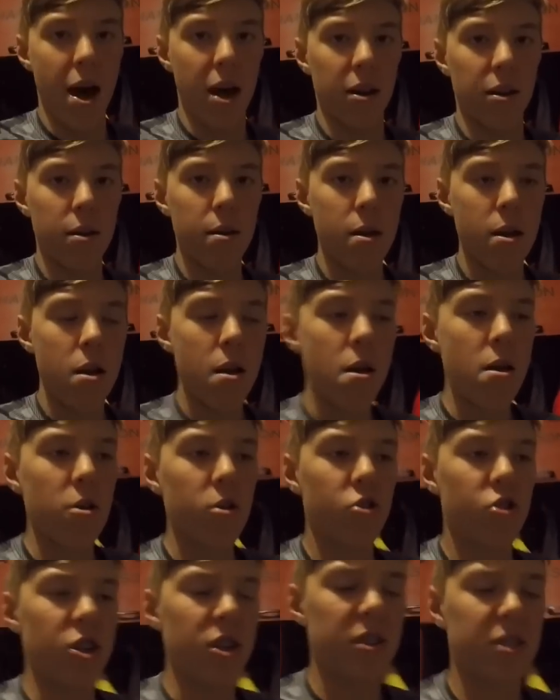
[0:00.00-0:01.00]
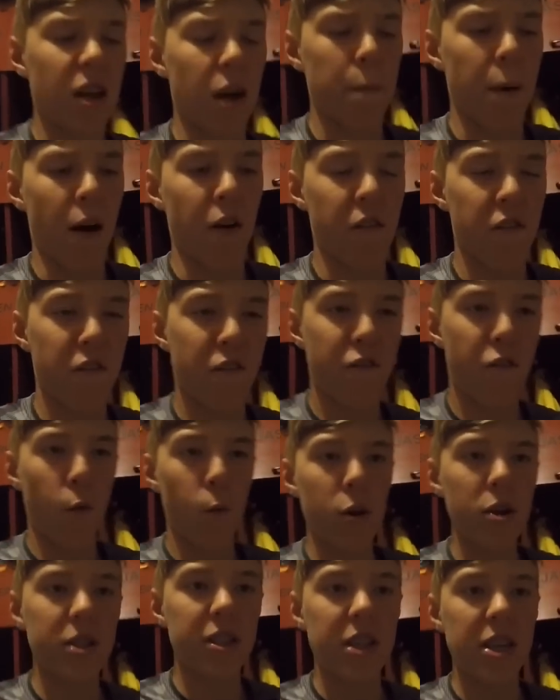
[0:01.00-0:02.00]
bed. She's about
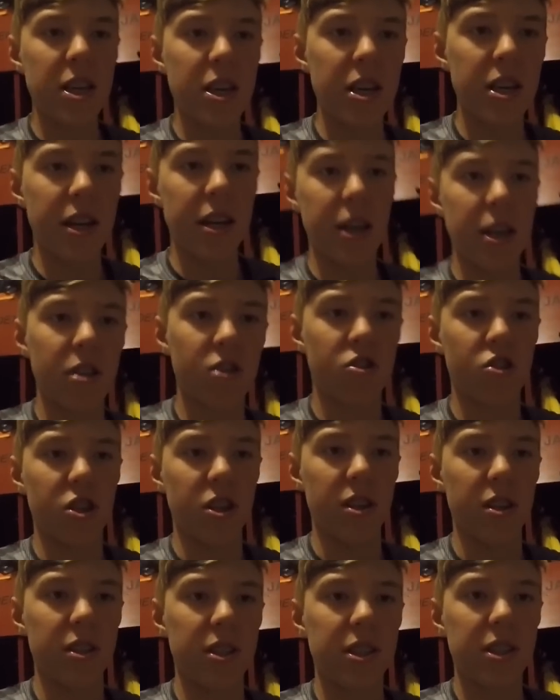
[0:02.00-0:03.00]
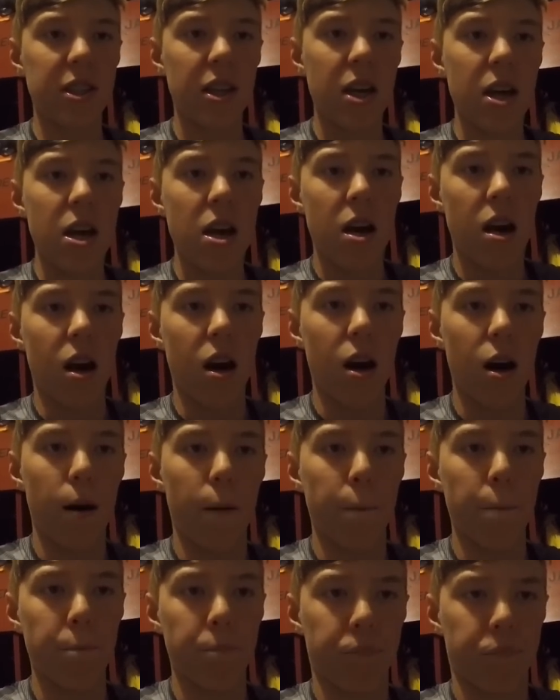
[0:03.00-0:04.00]
14 inches
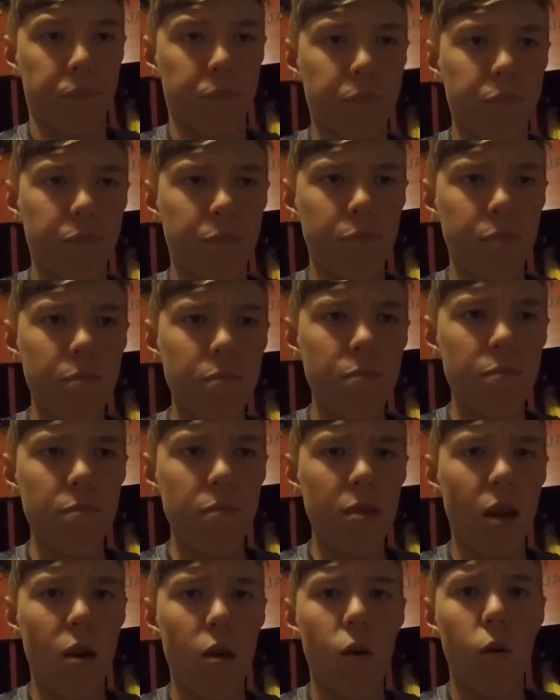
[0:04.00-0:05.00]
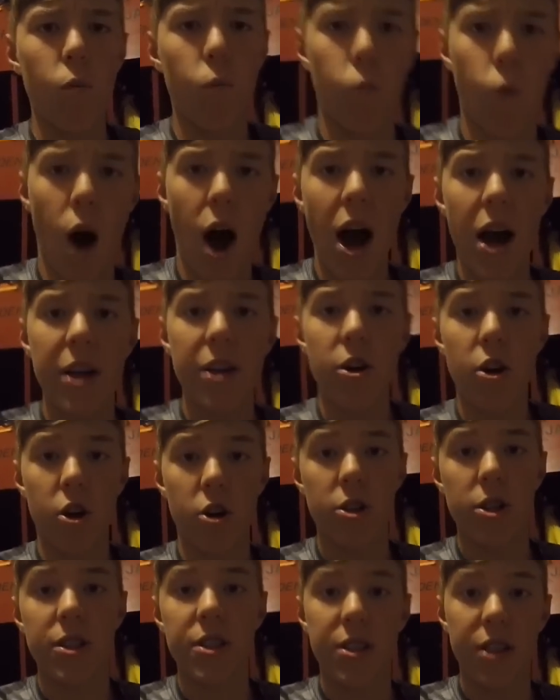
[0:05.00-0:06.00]
um, wide
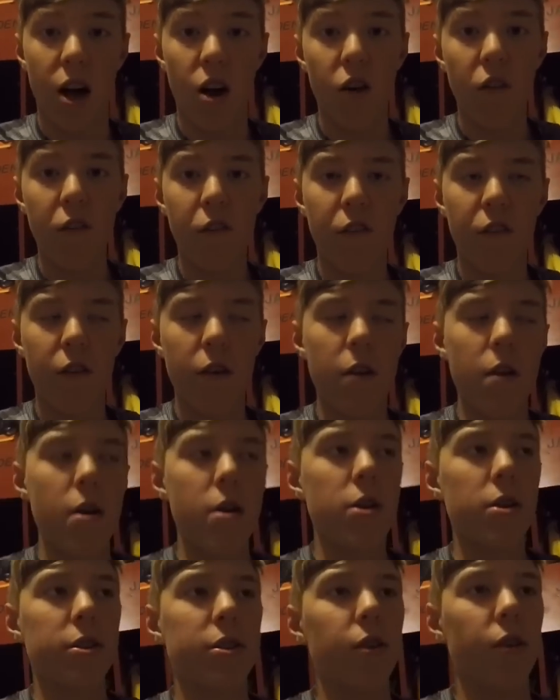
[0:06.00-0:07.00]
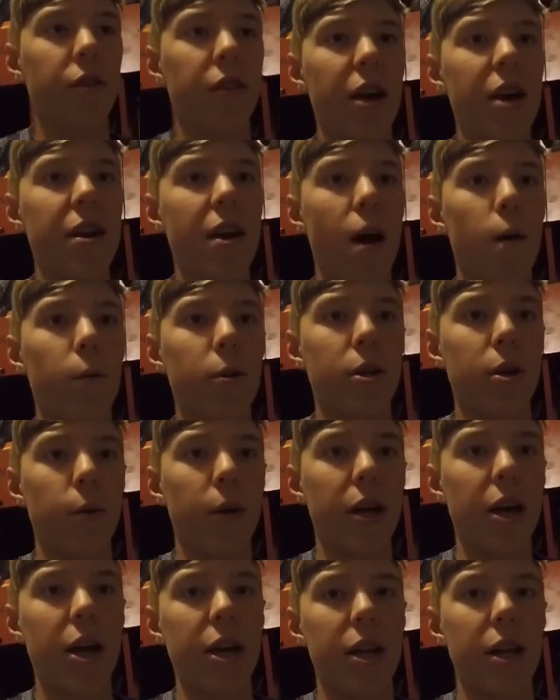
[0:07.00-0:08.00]
herself. So then I would
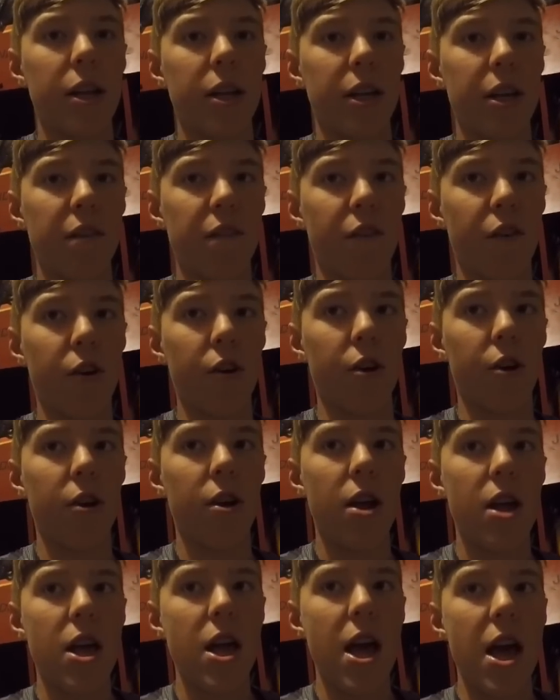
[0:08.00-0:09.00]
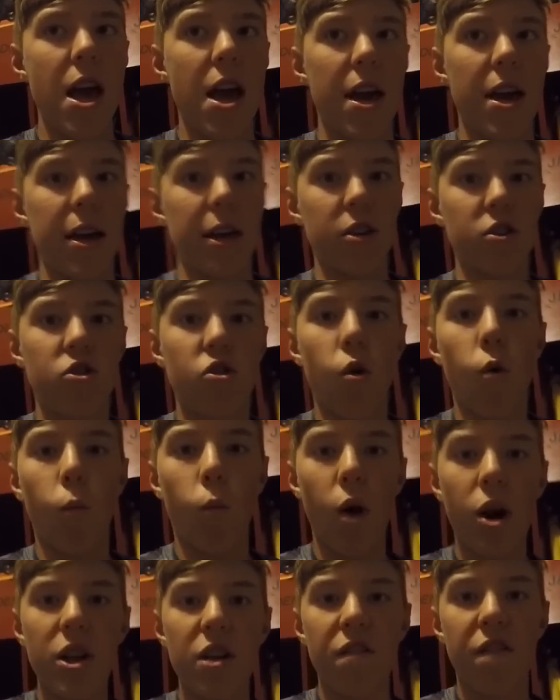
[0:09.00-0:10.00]
go ahead and give her a
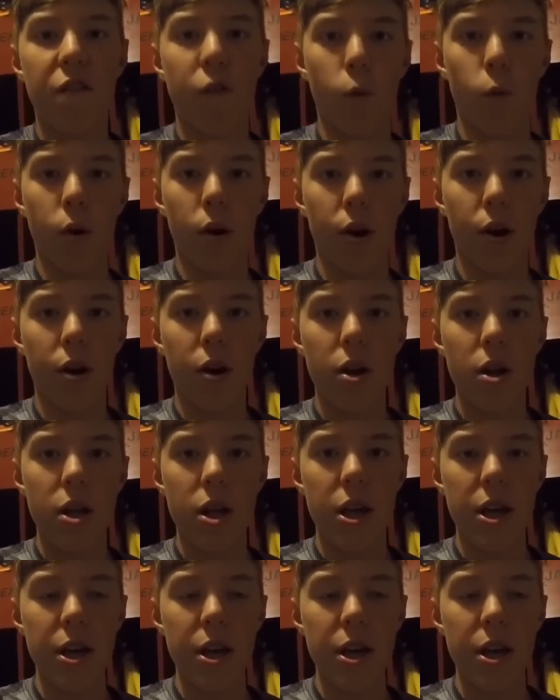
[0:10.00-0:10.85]
24